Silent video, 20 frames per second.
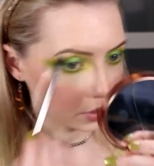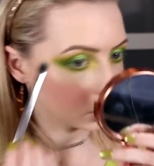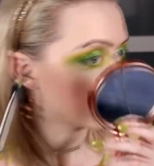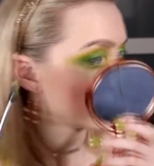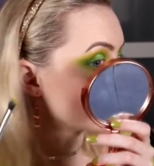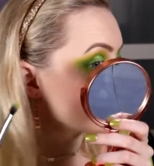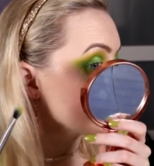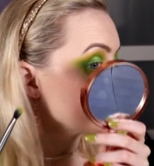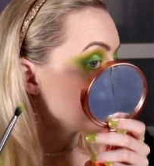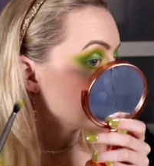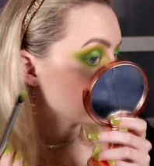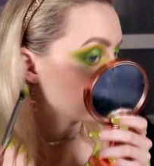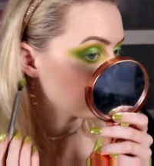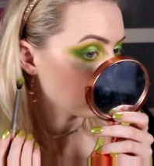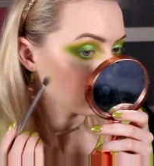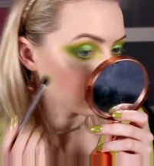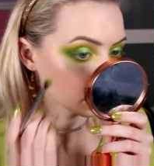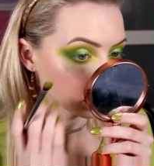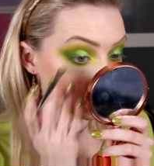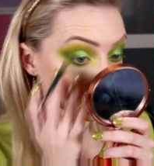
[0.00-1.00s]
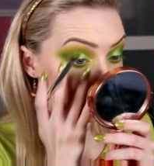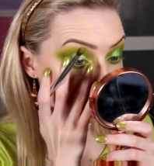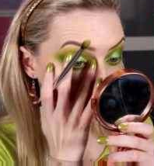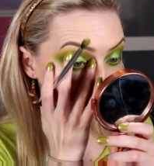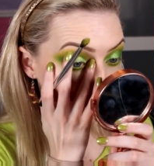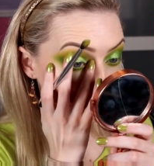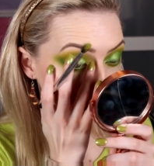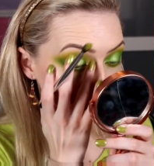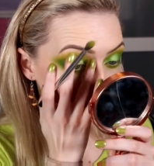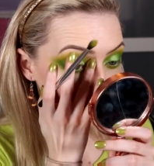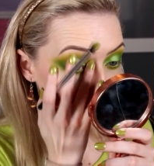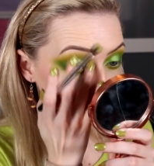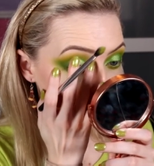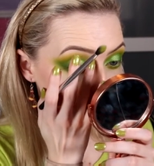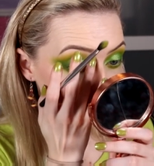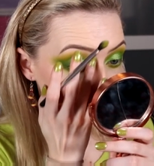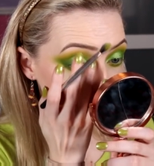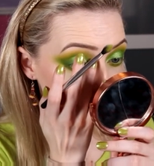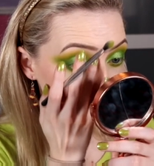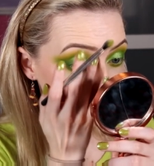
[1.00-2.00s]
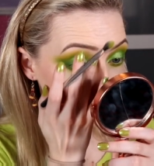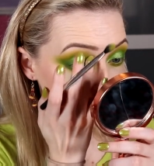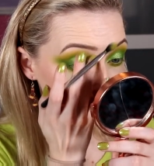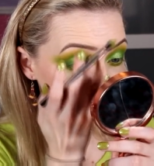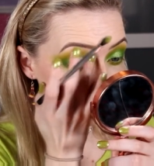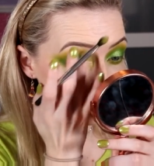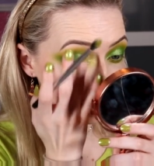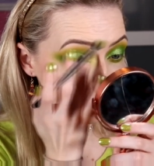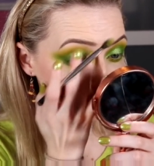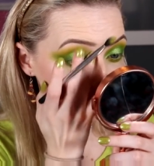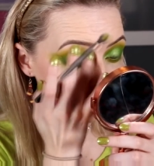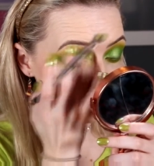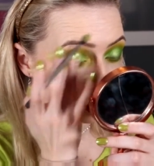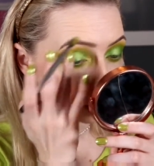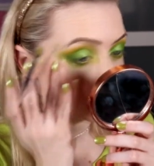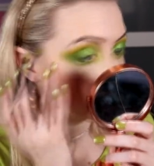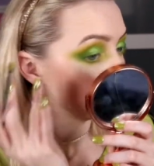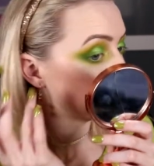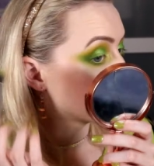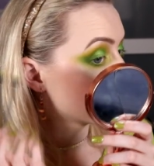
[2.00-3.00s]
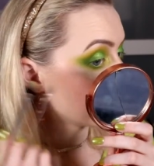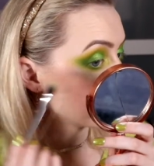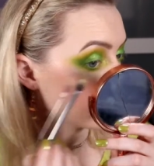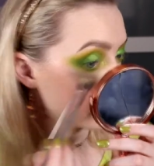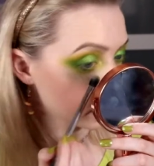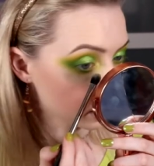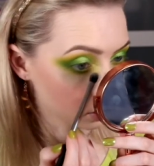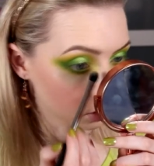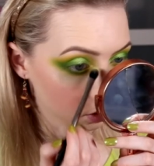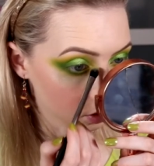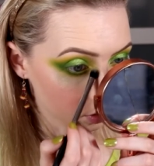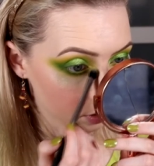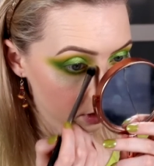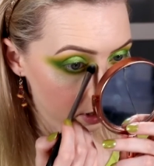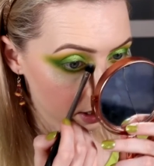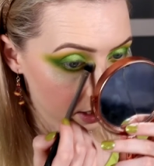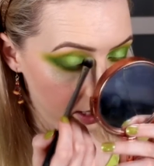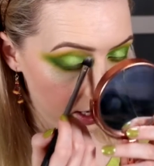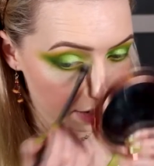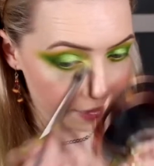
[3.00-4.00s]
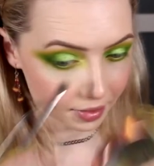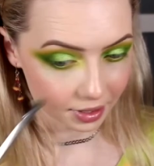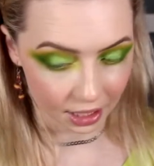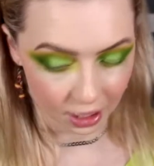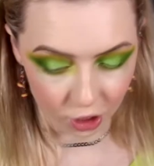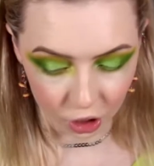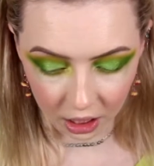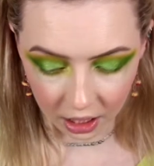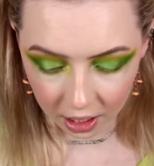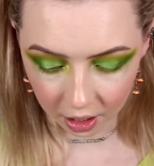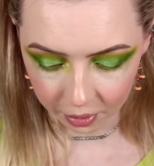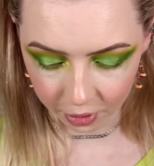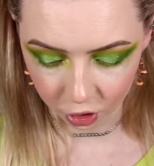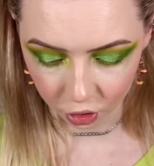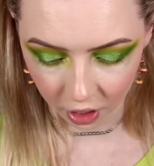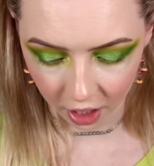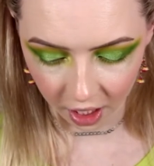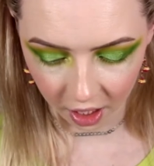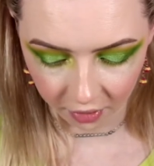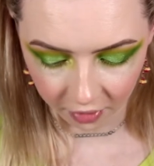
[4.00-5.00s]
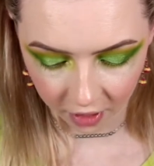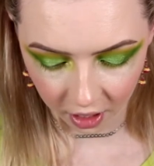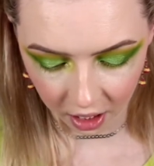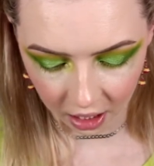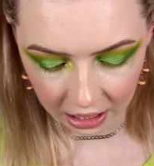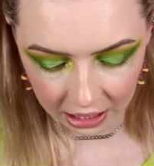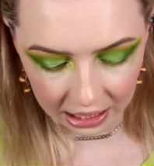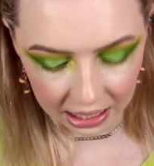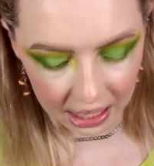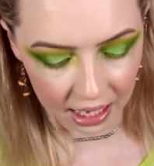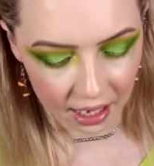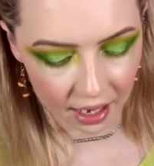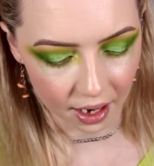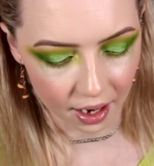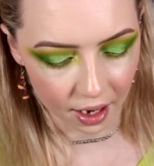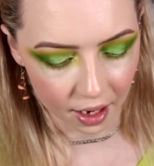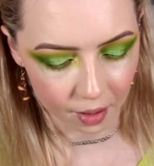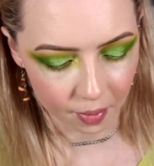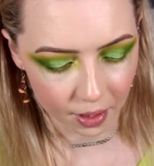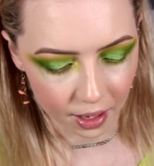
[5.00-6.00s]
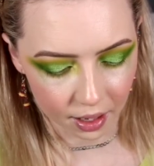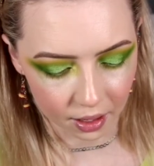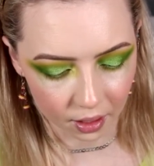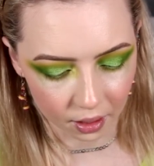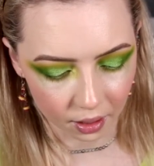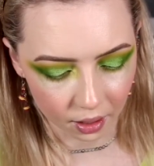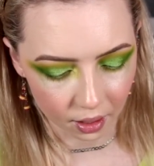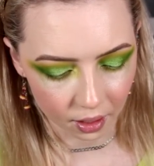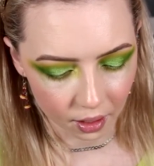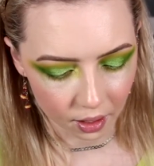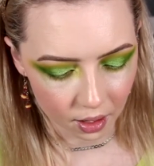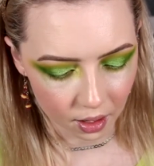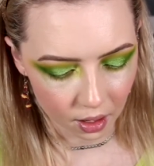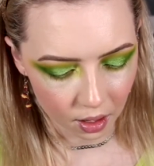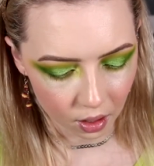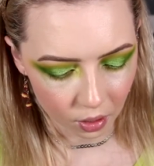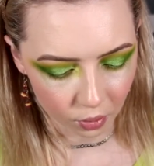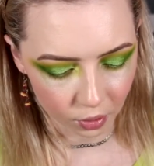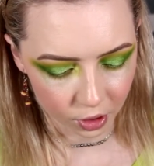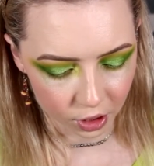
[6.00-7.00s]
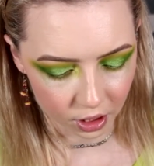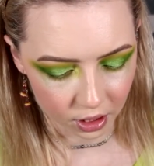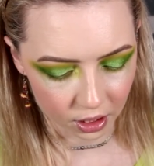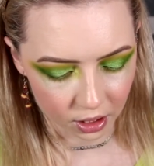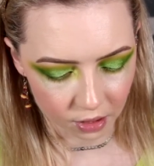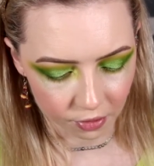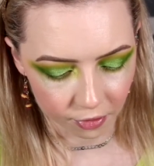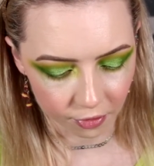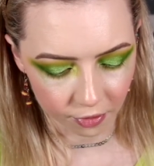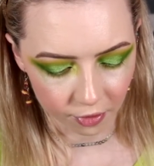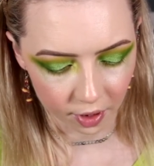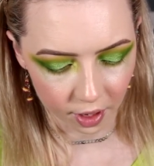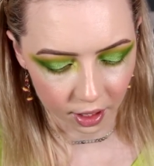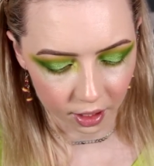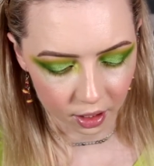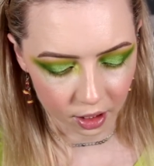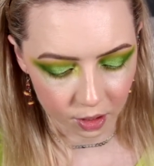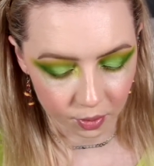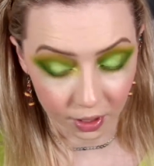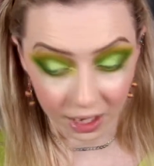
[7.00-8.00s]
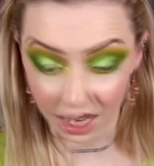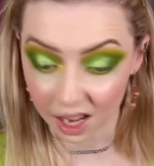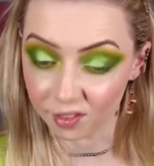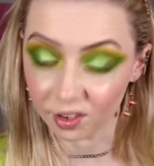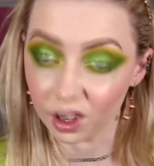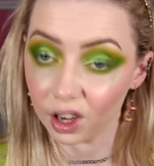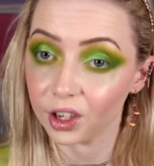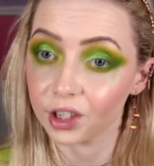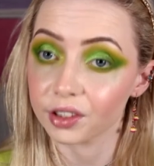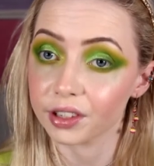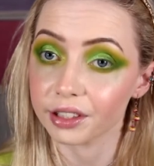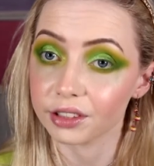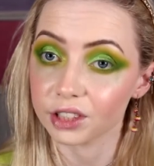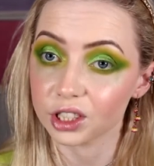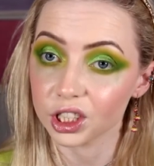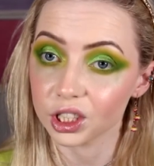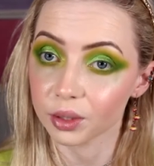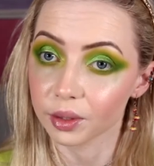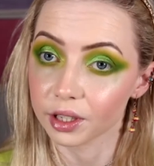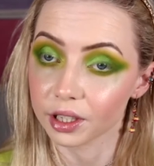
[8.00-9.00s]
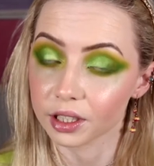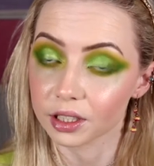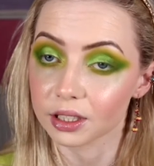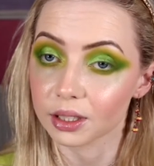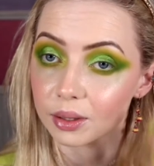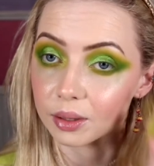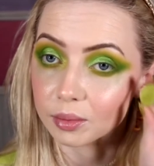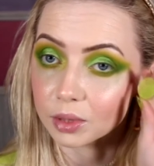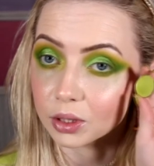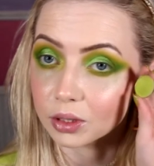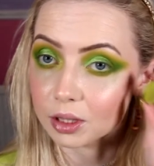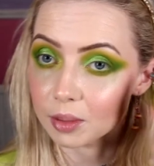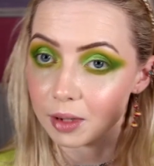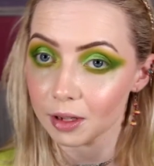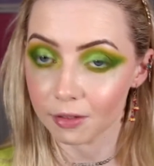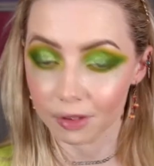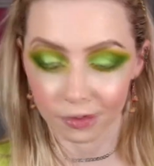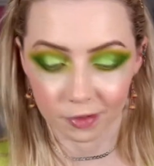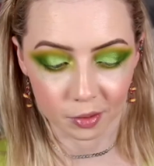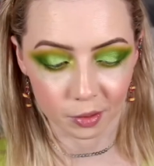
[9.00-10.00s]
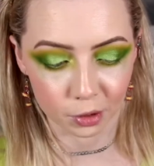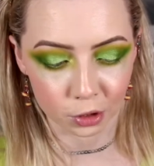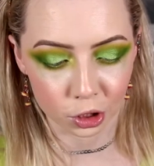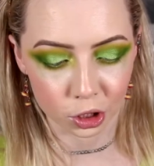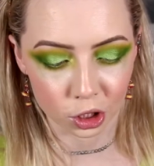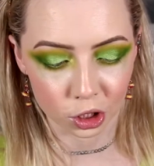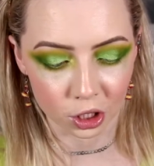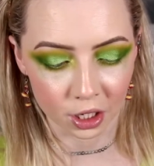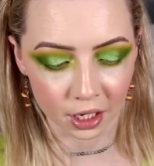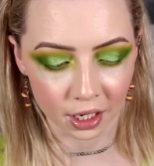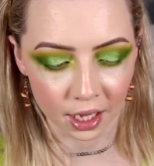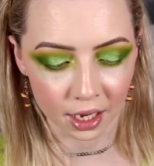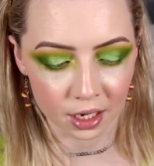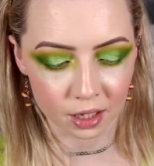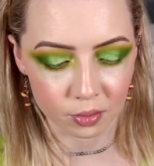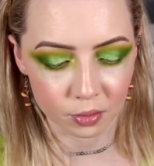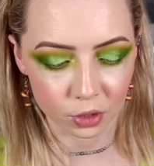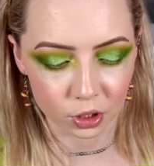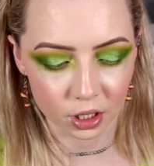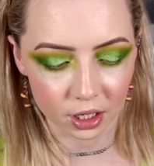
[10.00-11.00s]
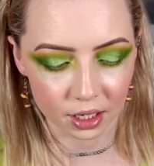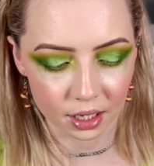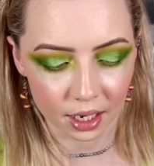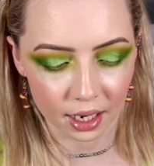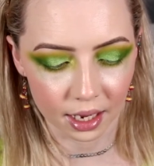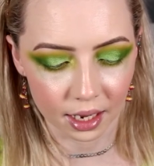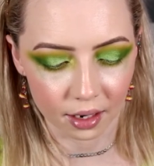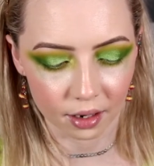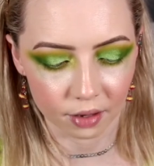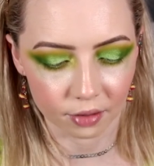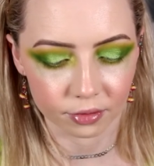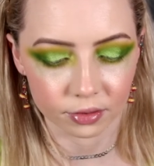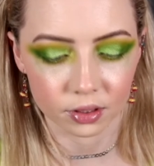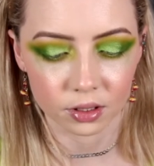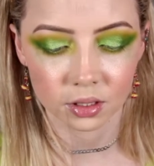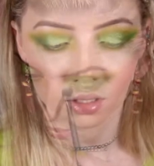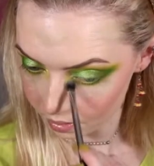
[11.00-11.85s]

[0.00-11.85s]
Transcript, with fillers: creamy foil sort of formula that they do compared to other ones that they have. It's actually a little bit drier. I've kind of hit hard pan on it, which I need to fix, but I haven't gotten around to doing it. So I'm using the big fluffy brush to try and get as much as I can off.